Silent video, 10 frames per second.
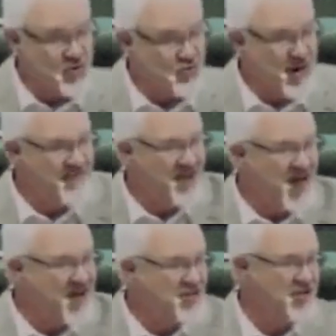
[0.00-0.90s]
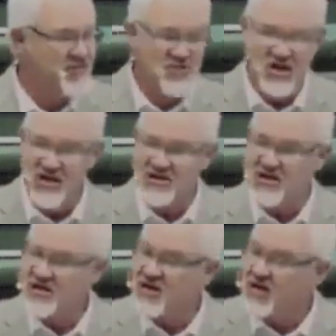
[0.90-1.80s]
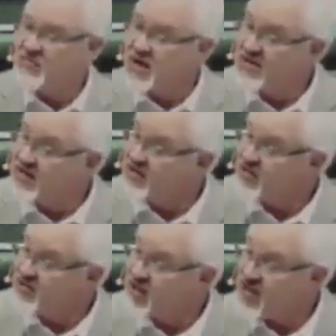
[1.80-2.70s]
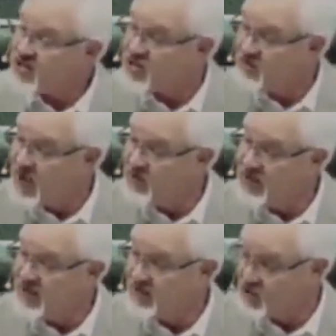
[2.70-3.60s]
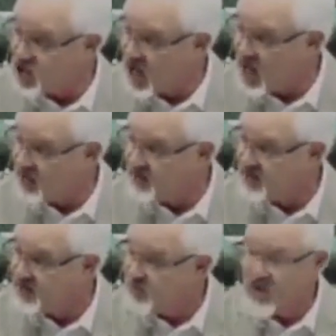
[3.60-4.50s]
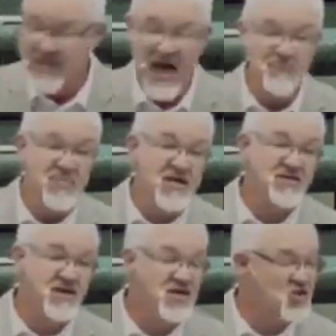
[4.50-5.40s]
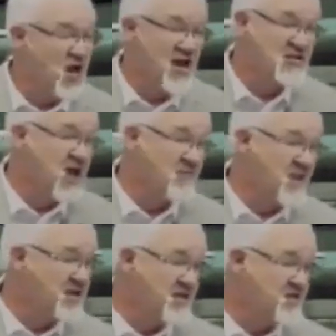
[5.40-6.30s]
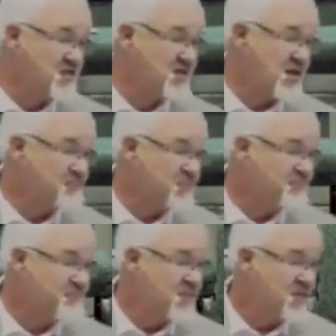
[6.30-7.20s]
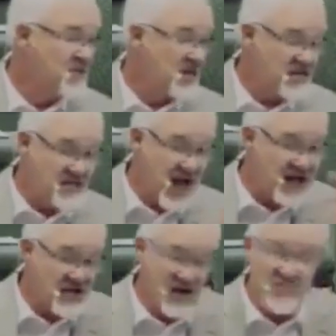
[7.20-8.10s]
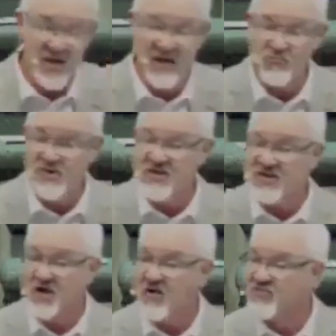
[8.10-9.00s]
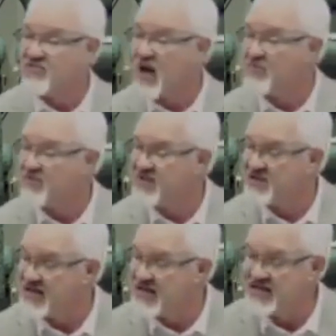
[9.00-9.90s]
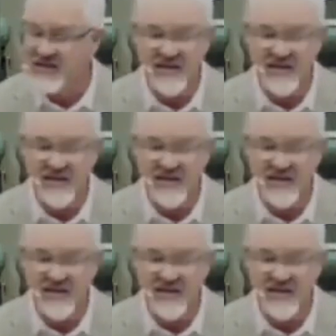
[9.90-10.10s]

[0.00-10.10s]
the revelation of Jesus, but it is the testimony of John. What that means is John's not making this up. He's not coming up with this off the top of his head.